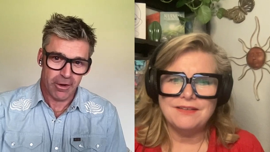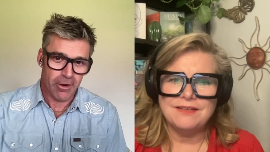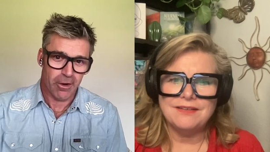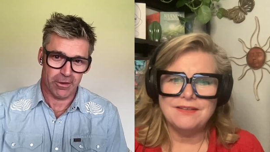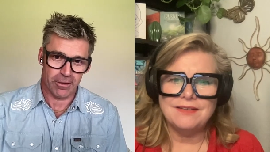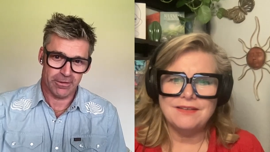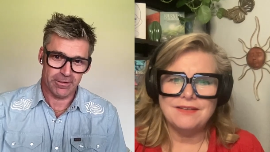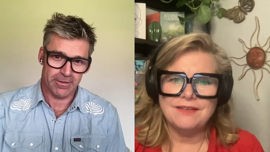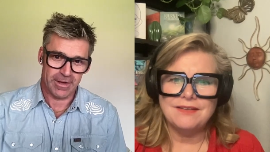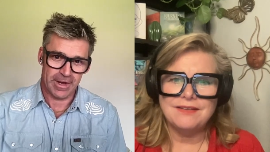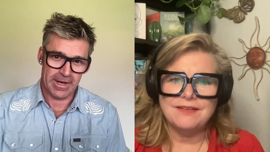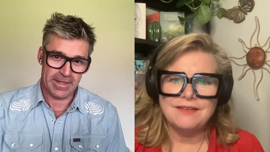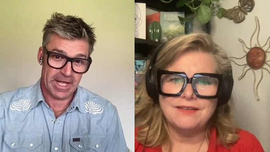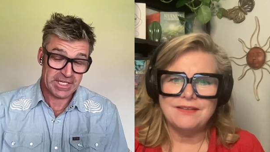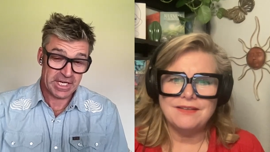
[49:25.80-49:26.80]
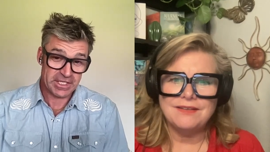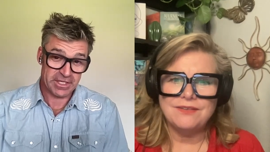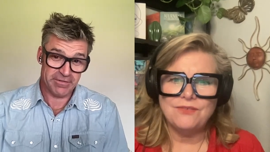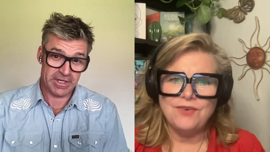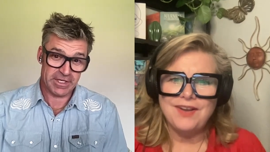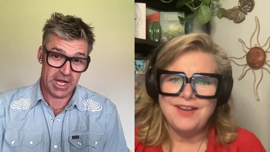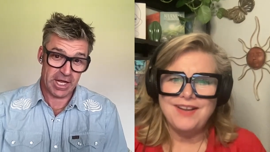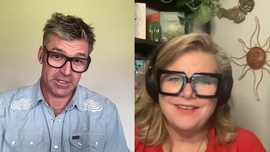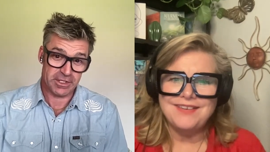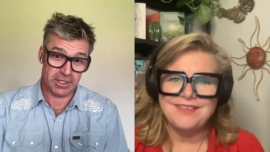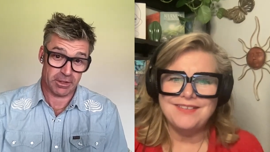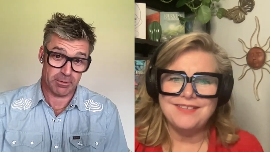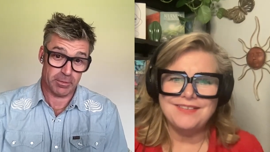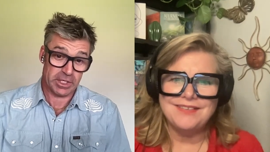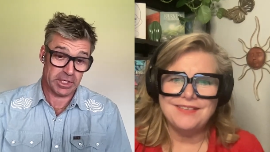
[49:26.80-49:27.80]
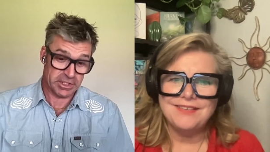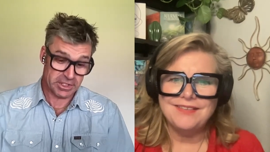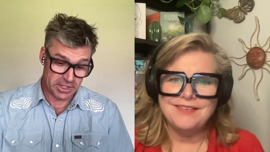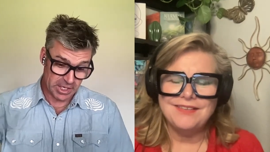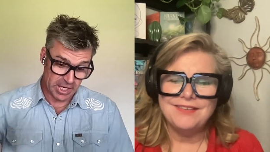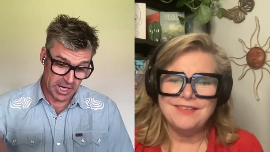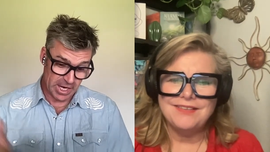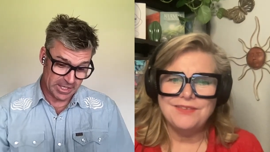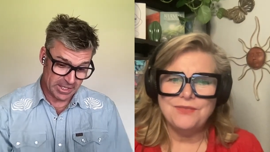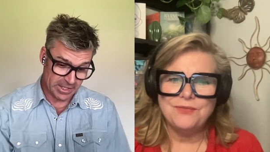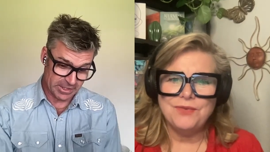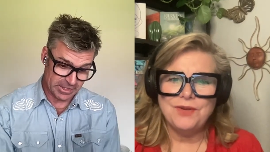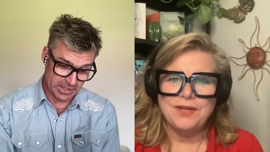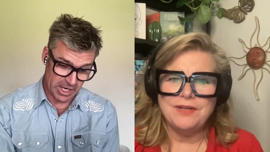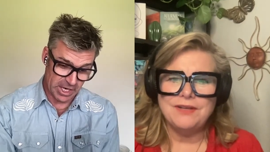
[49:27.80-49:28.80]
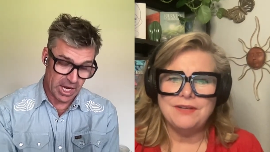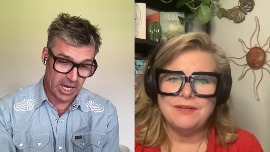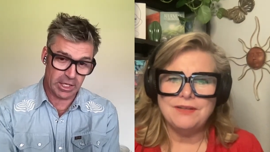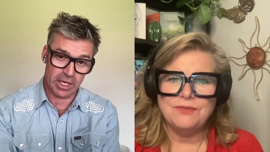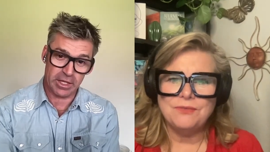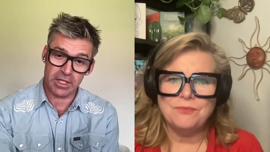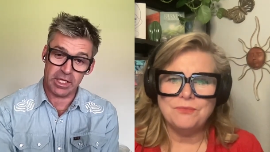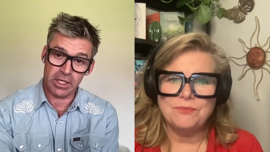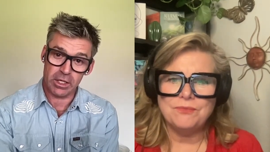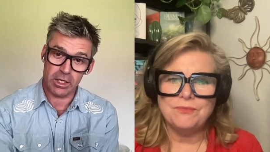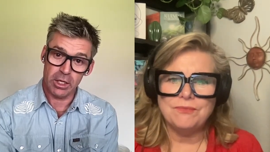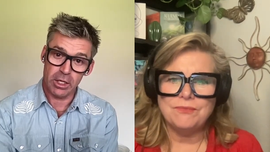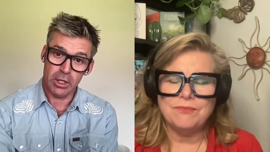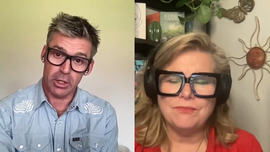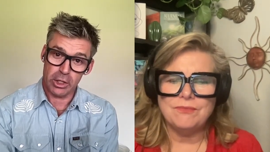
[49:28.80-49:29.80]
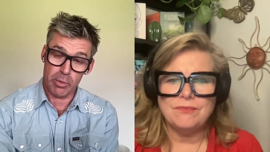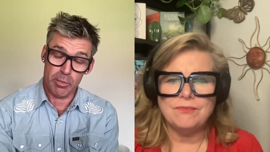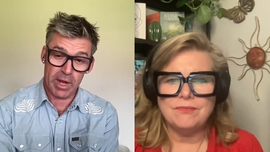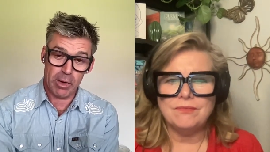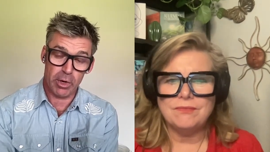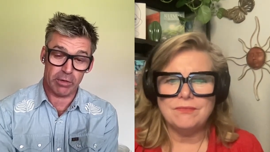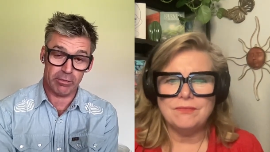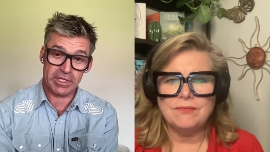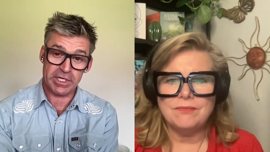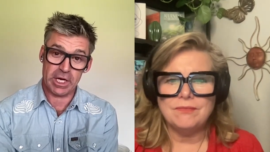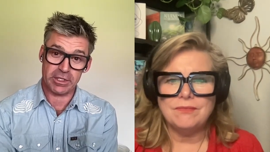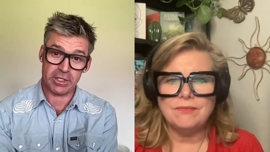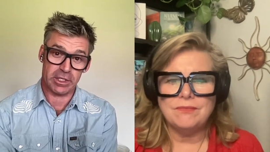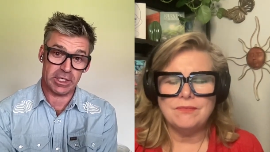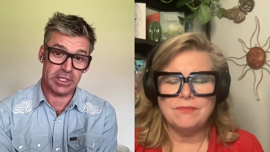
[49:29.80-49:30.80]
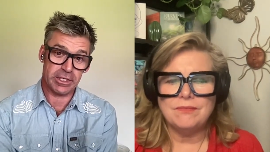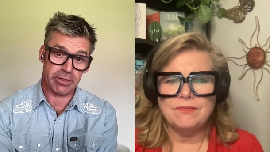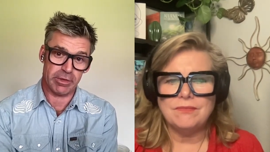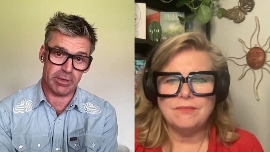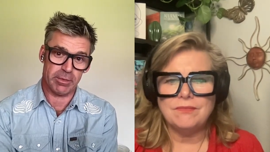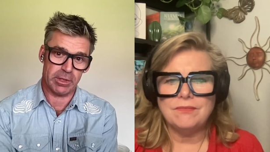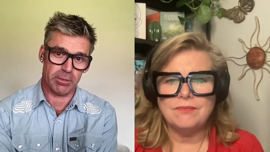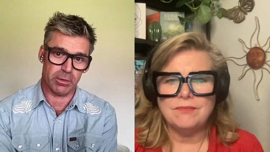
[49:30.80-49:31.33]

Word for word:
Speaker 1: at all. And that's actually fantastic, because then I can say, hey, I think you may want to reach out to these 3